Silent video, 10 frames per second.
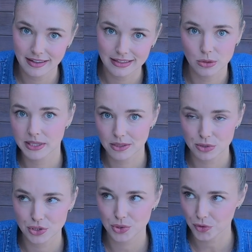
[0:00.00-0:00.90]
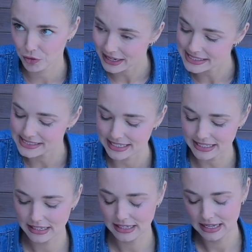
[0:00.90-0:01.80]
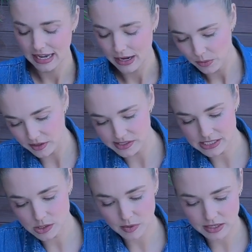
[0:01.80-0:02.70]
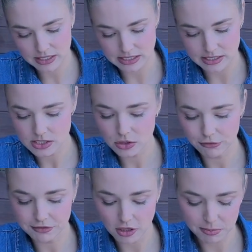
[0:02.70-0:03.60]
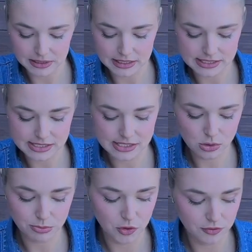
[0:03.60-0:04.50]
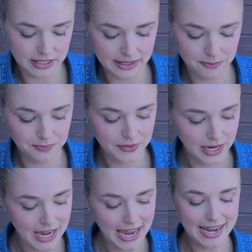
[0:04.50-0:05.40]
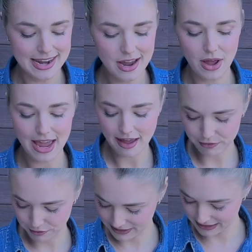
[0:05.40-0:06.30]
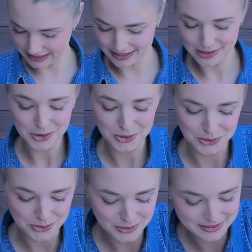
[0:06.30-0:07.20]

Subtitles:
a little bit, which is crazy. Whereas this one, it's still floppy, it's still moving. And now I have a really cool.